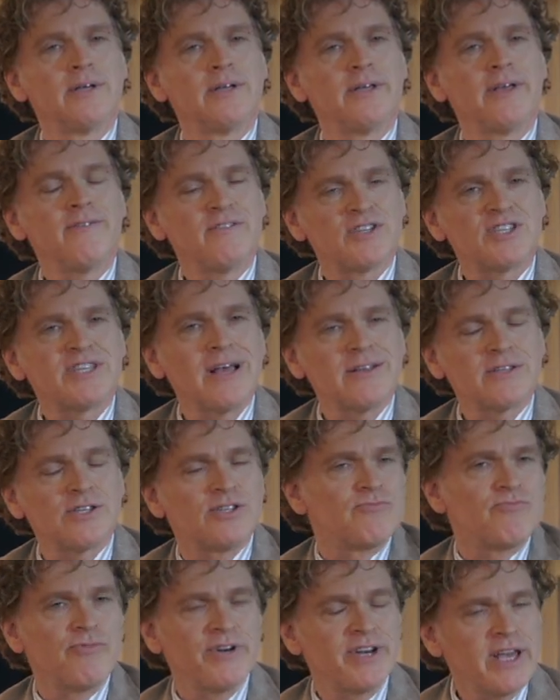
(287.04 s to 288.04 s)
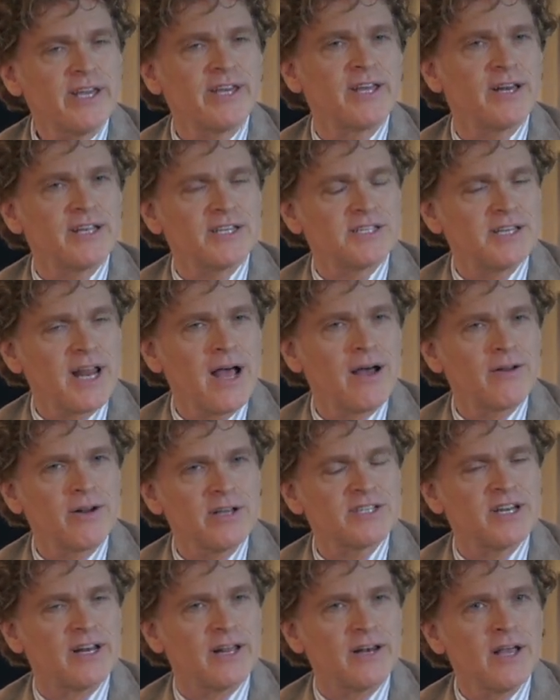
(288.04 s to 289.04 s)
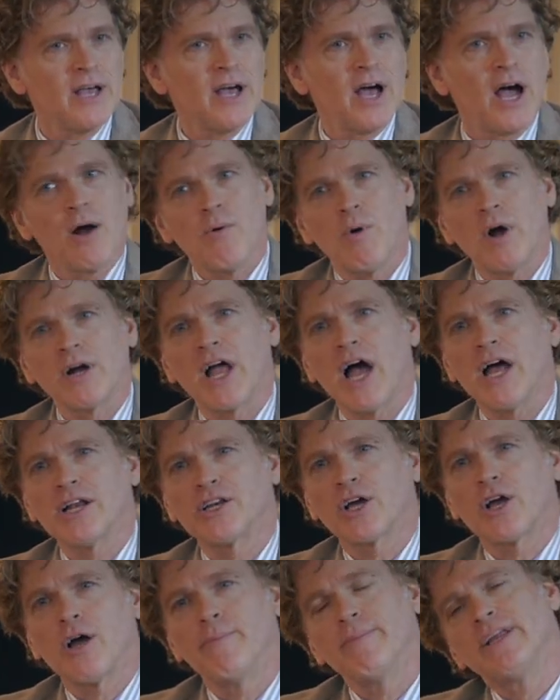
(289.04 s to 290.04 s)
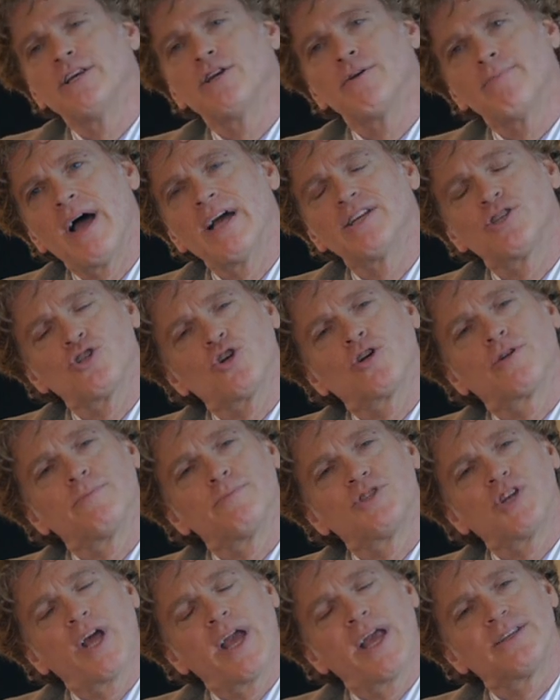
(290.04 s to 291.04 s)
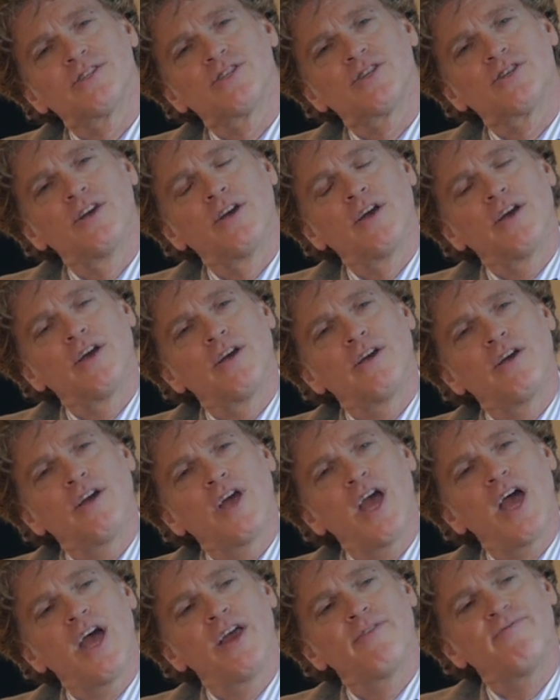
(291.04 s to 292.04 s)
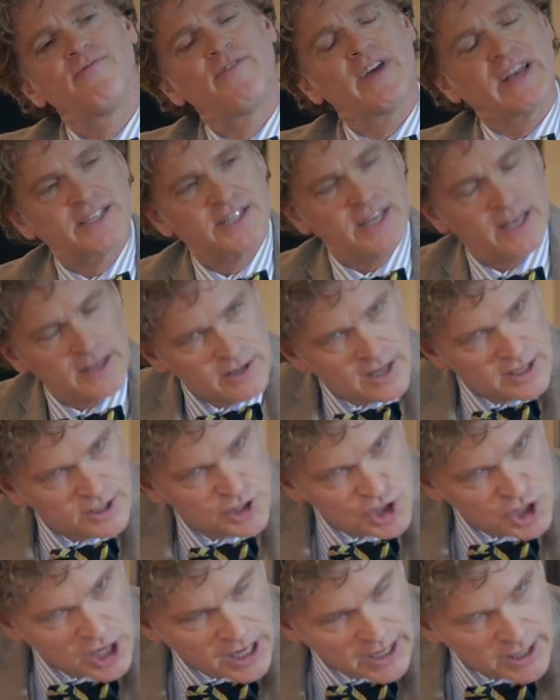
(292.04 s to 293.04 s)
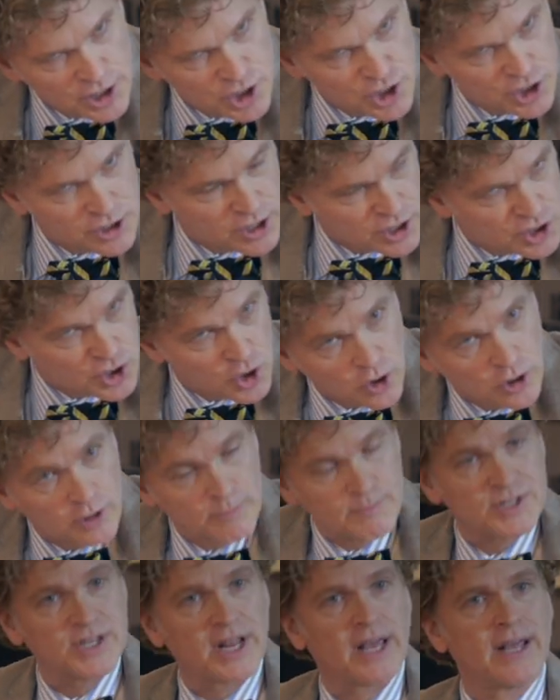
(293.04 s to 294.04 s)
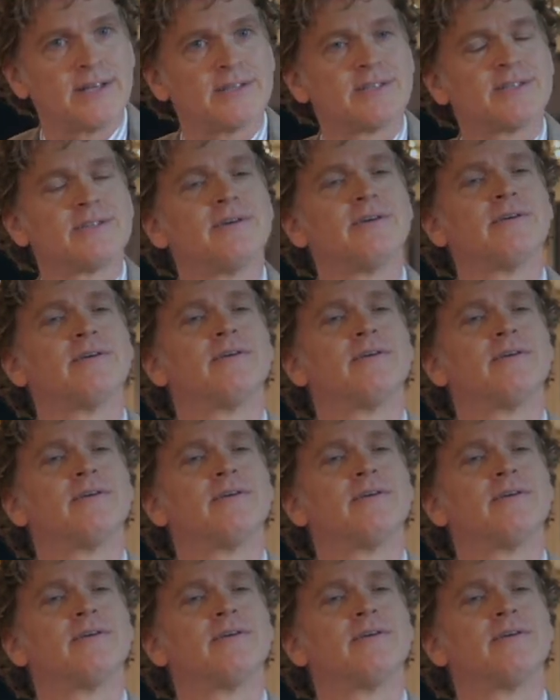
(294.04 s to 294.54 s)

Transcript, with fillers: It even sounds ridiculous now, doesn't it? I want God to come into my circumstance and fix it and change the circumstance.